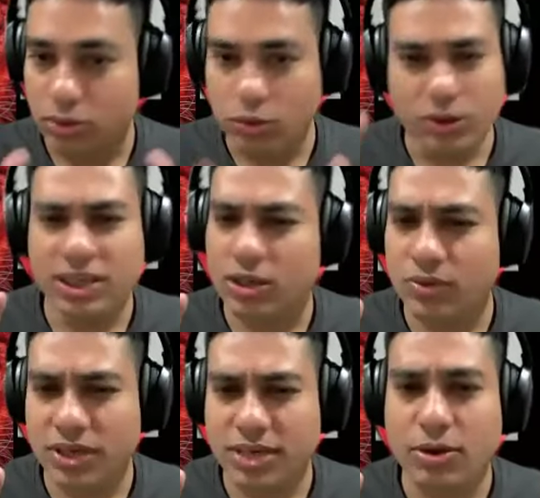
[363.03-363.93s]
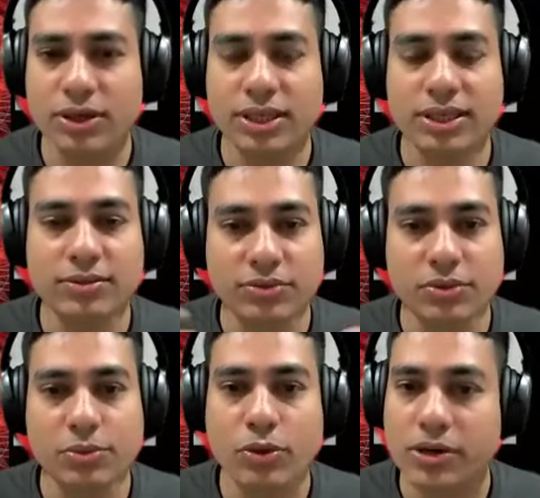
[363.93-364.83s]
You don't need to worry about it. We
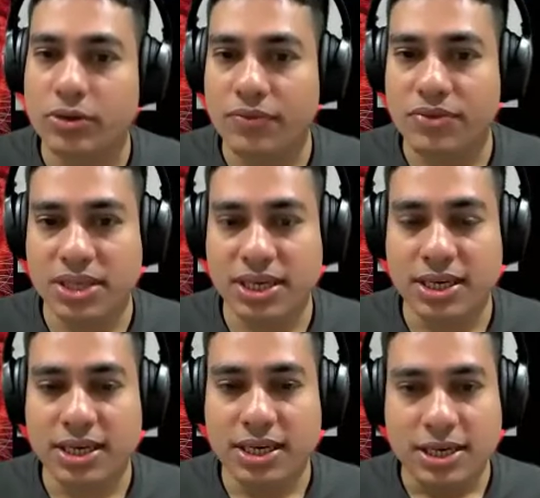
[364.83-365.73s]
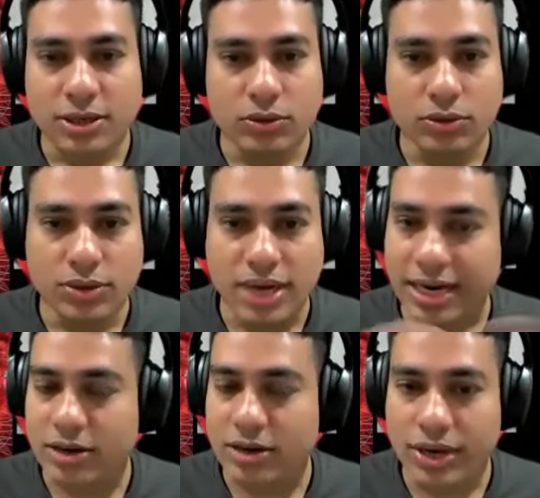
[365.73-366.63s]
will provide you everything to
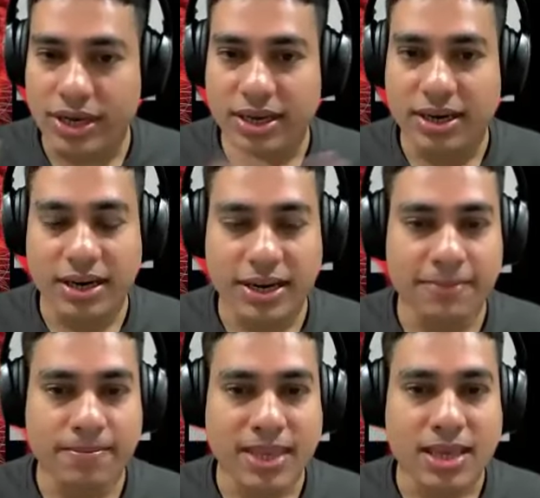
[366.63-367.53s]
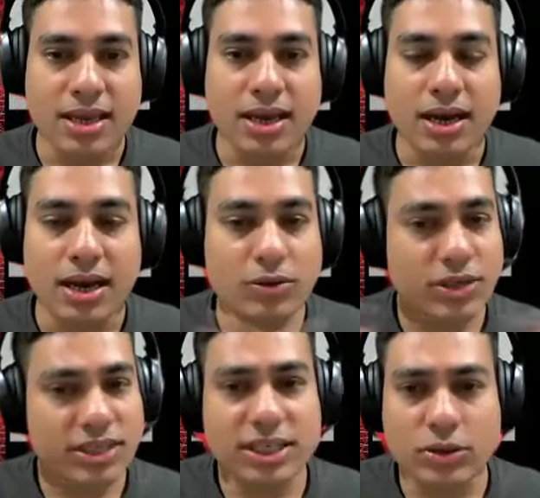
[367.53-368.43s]
get it going and running. You
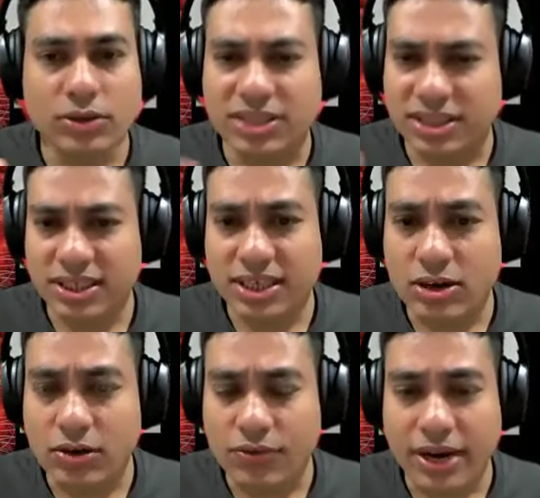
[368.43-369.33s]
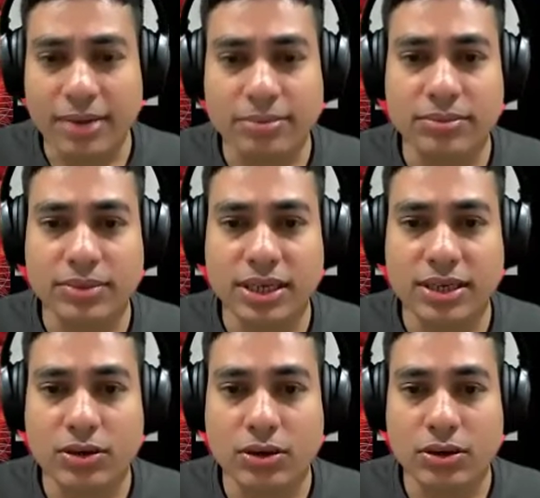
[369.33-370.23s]
just need to have 16 gig of RAM
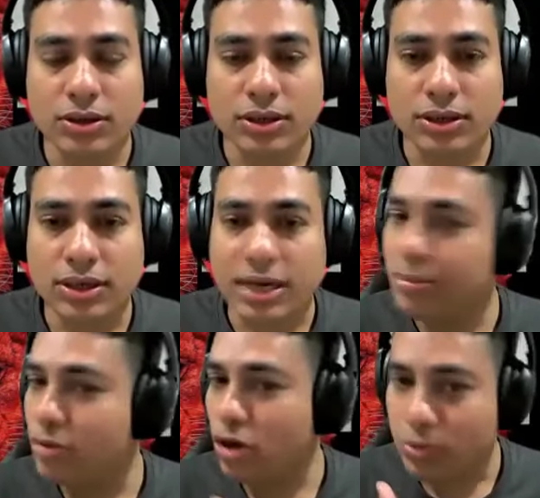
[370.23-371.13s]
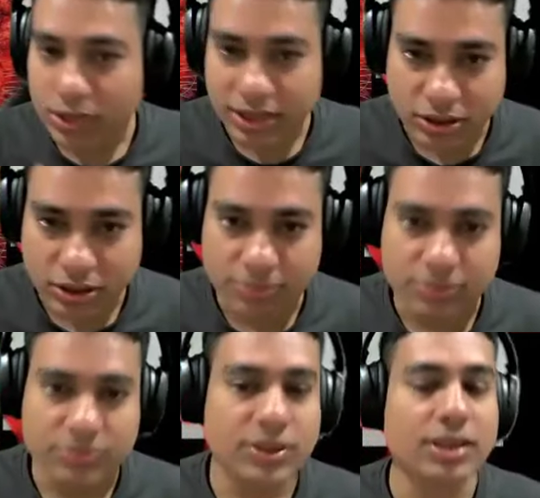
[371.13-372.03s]
in your laptop or desktop,
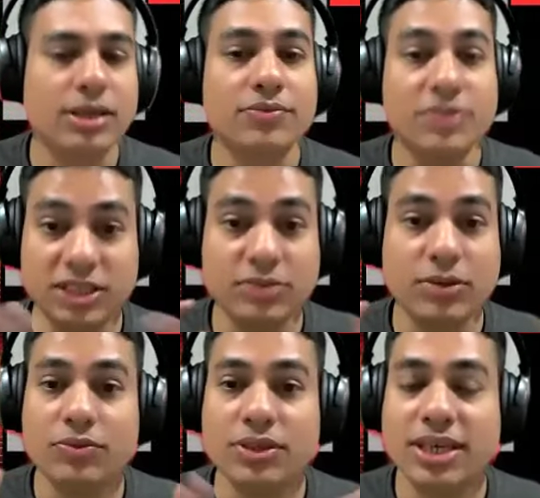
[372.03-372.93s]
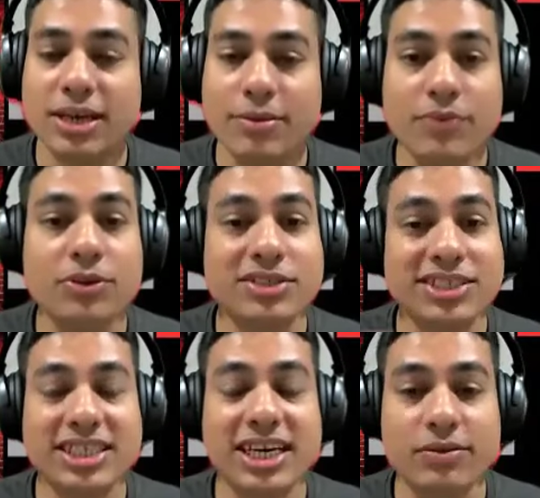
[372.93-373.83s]
which is what we recommend for
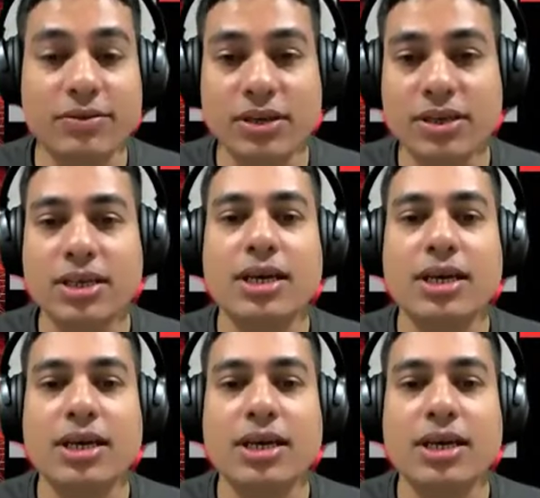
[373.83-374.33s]
CCI level,